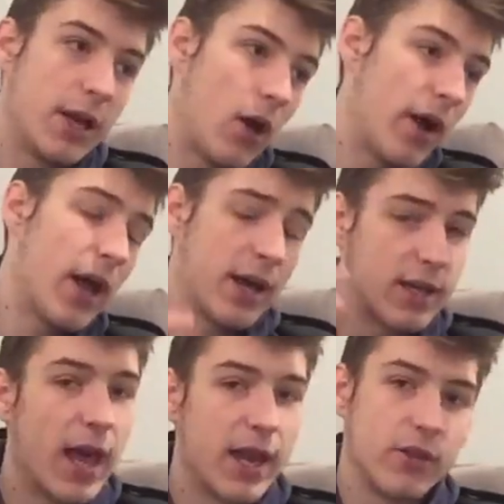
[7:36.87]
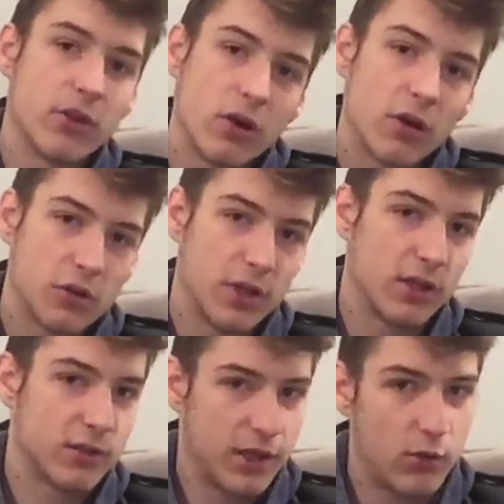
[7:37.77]
Now, I get it, there are
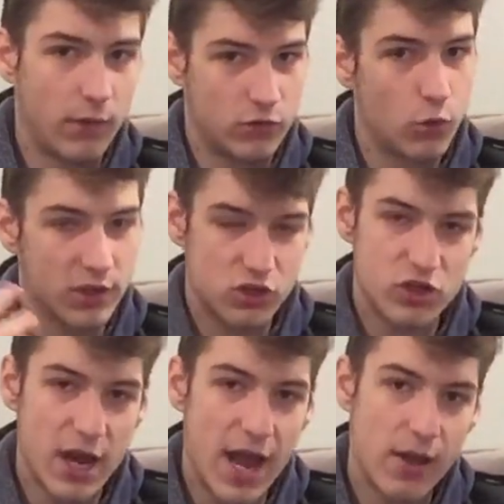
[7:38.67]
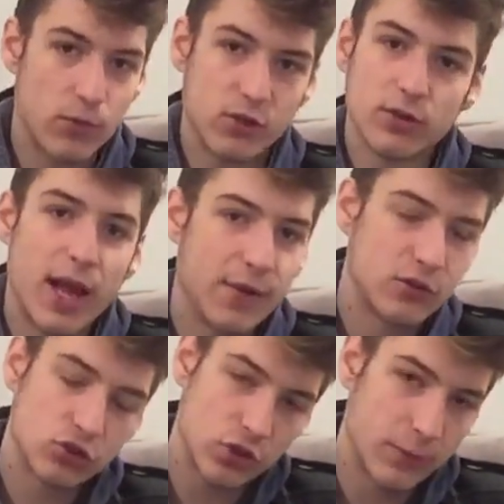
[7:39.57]
things like you have Twitch chat, when you're
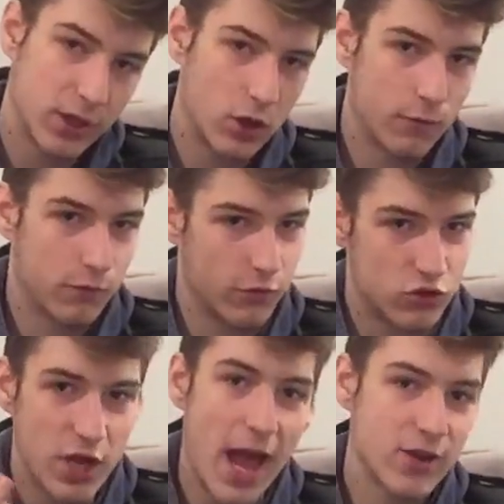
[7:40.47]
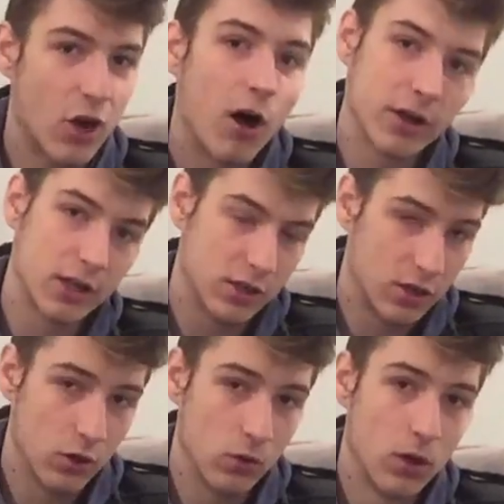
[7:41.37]
live streaming, you have the chat talking
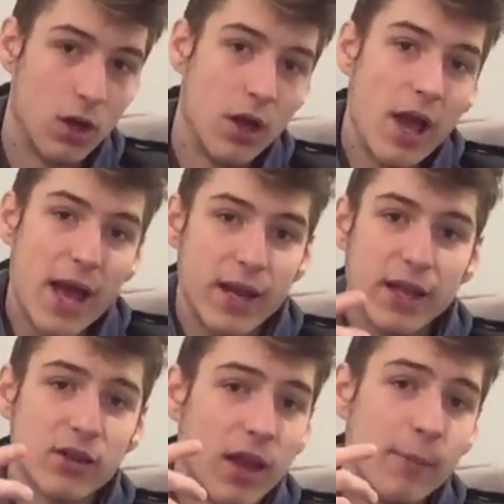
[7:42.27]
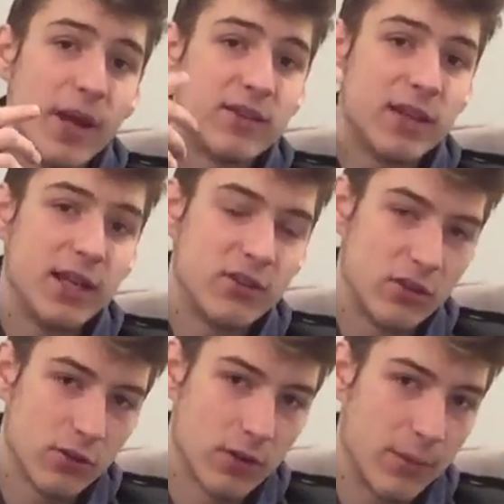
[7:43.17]
to you. And it makes it
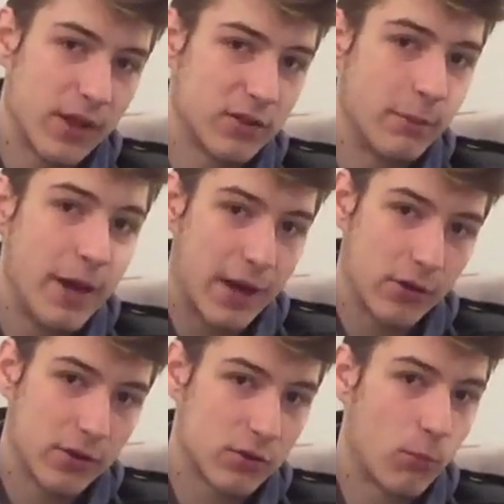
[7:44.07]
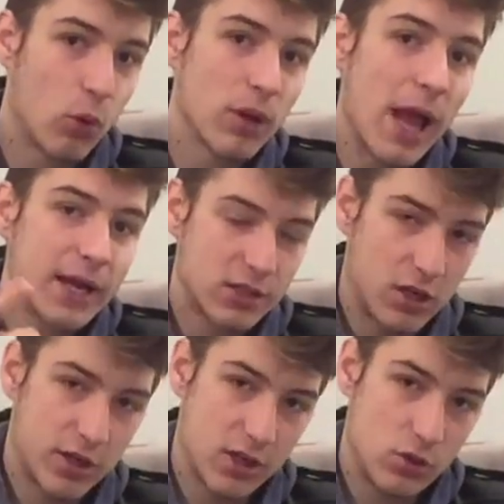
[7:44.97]
easier, it makes it better, it's more like
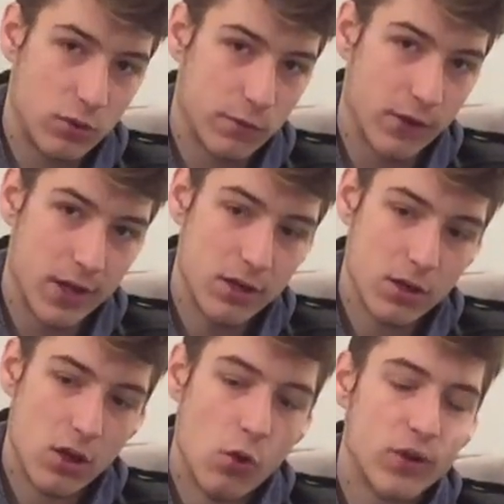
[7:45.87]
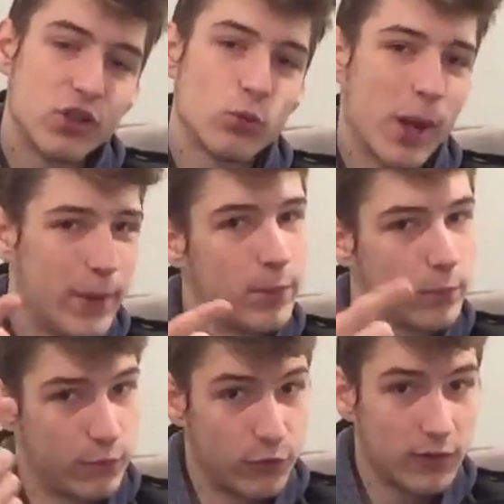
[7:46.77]
talking to a friend, which is why
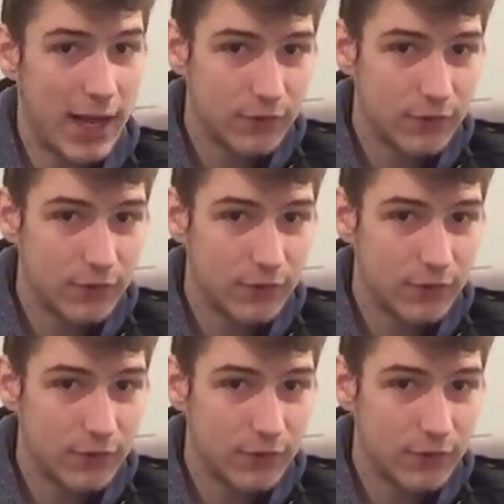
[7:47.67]
people prefer